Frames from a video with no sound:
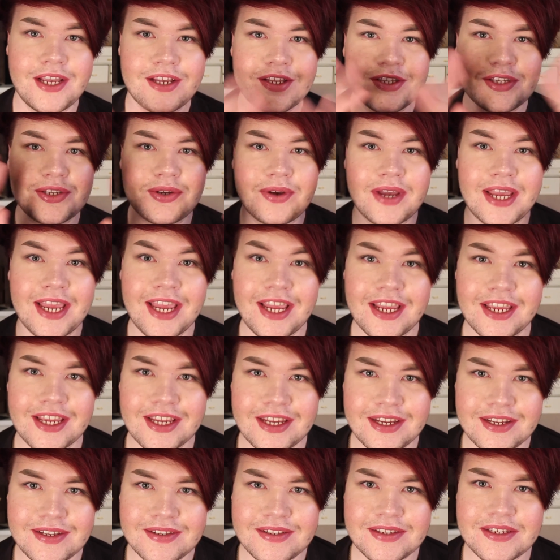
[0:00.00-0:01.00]
So hey
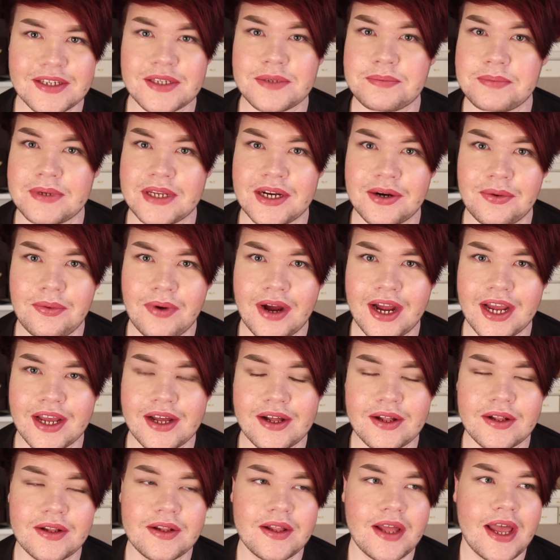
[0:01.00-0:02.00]
kittens, it's been a
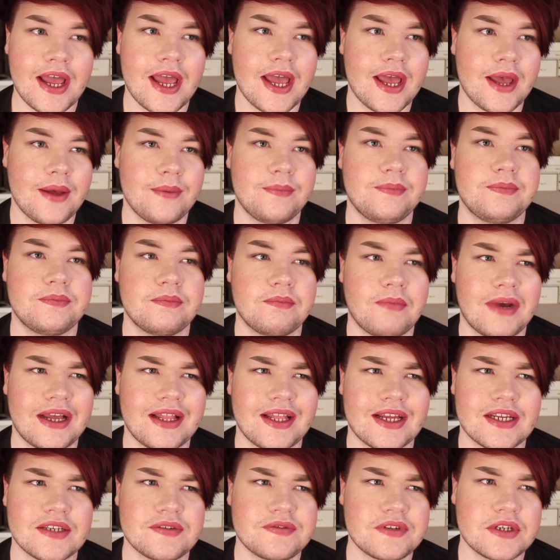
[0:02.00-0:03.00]
while. My
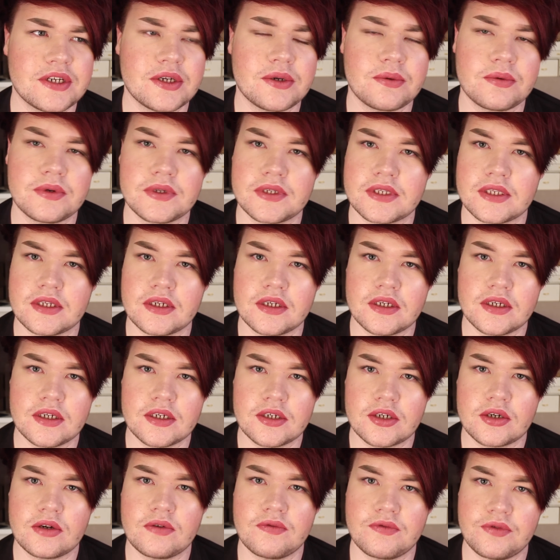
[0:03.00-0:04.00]
last video was the
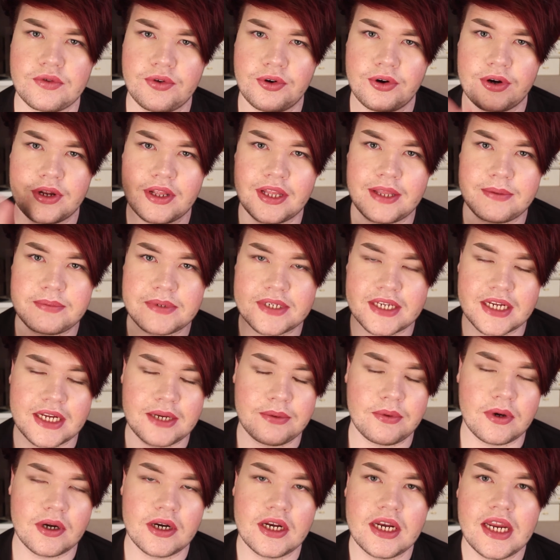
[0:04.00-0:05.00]
Tom Ford lipsticky
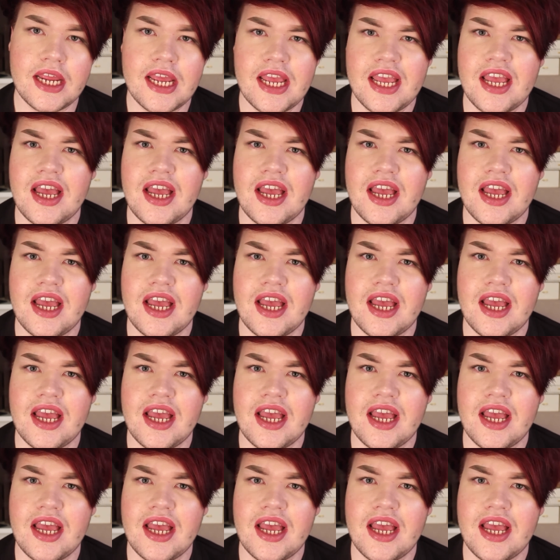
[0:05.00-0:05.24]
one.